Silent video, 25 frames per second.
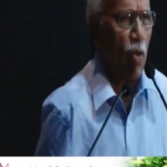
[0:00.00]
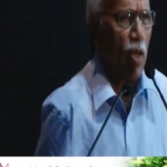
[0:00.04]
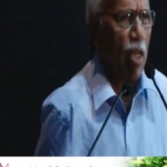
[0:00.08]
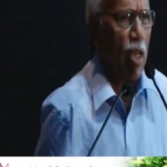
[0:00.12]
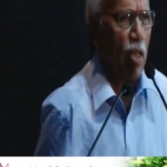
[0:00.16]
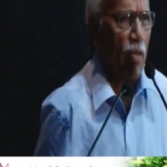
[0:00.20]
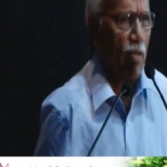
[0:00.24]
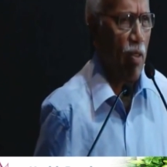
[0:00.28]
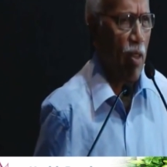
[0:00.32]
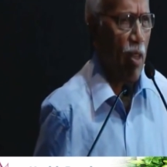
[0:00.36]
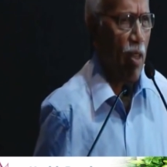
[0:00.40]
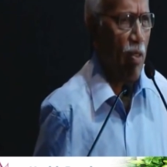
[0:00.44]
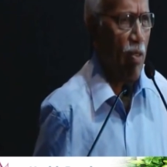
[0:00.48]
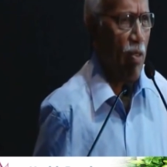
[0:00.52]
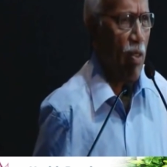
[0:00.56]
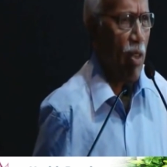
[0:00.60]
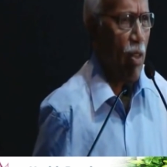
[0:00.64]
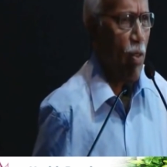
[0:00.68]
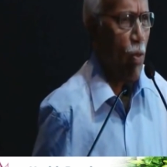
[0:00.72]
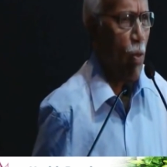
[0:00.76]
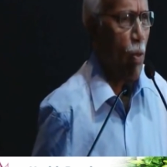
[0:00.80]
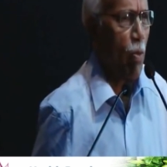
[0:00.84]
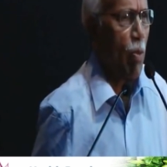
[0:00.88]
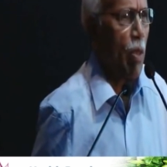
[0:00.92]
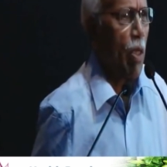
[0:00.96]
innovative
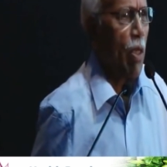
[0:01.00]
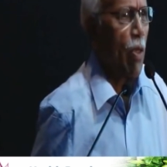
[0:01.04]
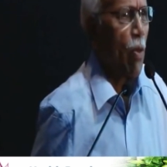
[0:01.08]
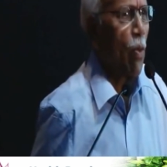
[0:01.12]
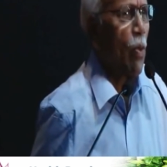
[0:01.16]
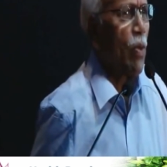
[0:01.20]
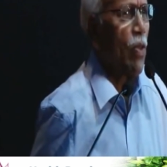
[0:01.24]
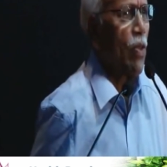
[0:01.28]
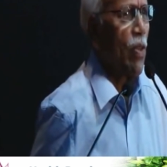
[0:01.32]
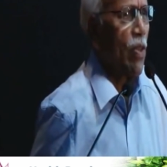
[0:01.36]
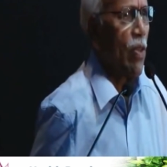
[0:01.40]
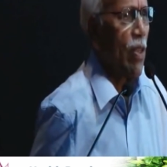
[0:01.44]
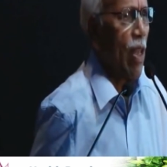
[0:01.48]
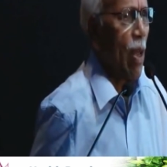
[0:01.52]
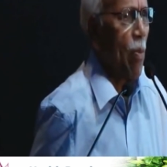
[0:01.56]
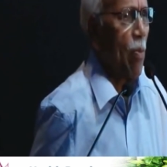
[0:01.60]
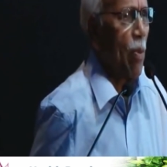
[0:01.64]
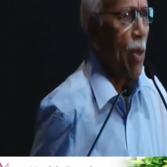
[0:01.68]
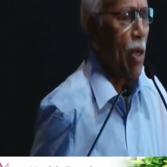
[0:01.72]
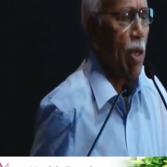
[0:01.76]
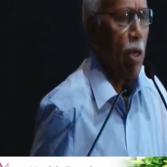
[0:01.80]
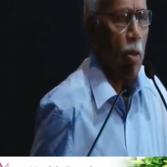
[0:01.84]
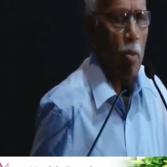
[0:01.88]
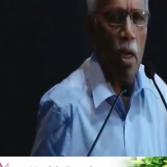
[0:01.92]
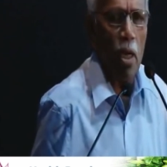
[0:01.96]
things, and so many good things
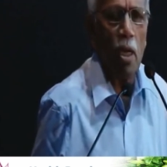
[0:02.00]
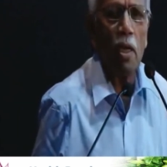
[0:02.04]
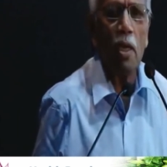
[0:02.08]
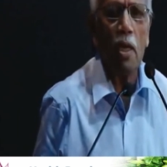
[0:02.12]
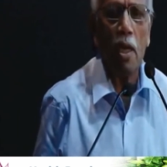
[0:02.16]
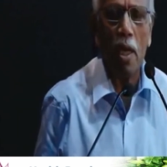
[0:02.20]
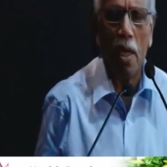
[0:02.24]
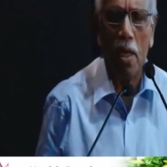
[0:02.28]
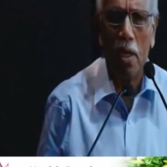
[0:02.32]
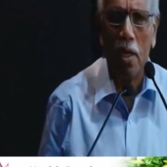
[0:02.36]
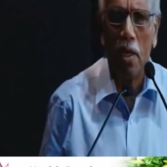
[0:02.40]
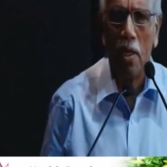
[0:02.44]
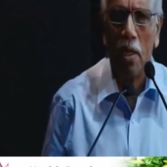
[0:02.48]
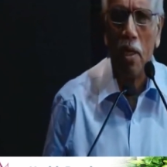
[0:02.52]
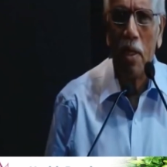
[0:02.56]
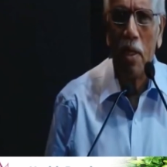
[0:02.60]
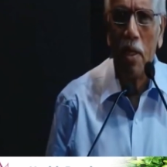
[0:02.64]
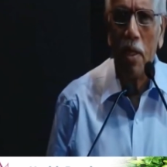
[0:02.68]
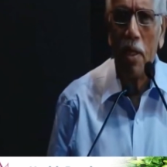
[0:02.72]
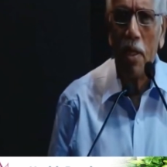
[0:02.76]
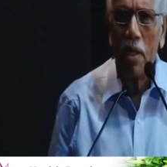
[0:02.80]
happening to mankind,